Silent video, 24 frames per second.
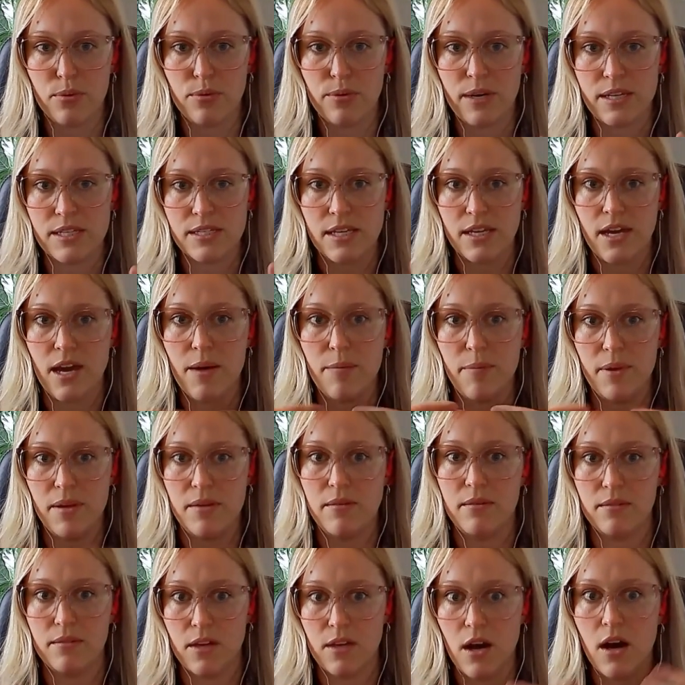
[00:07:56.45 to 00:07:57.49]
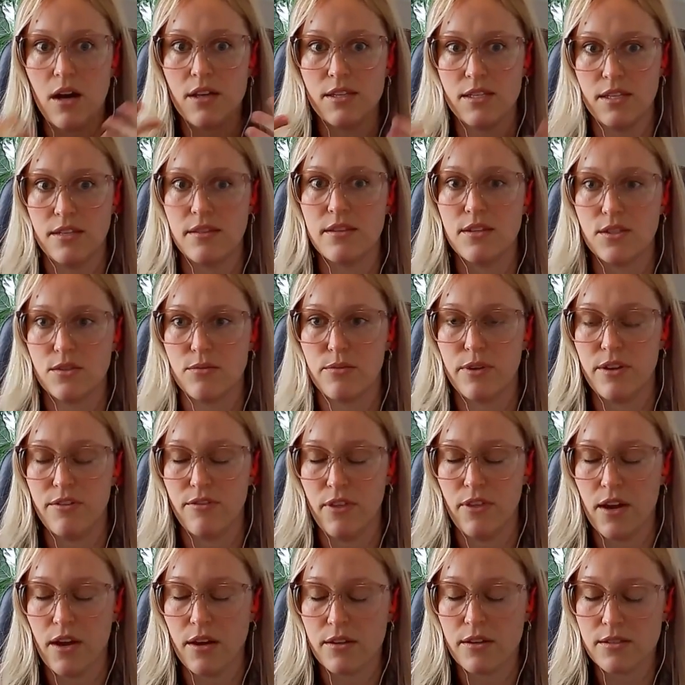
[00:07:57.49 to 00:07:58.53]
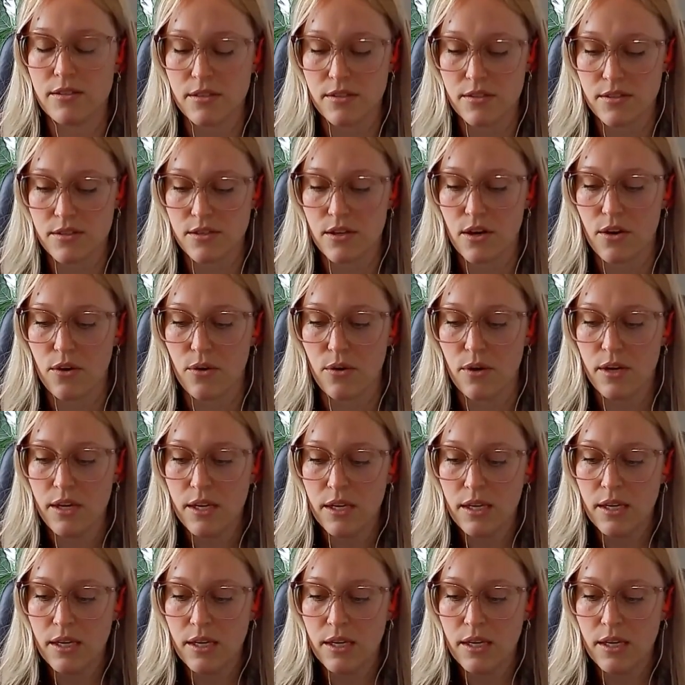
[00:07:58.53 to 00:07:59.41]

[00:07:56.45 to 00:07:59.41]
pressing up and causing this reflux. So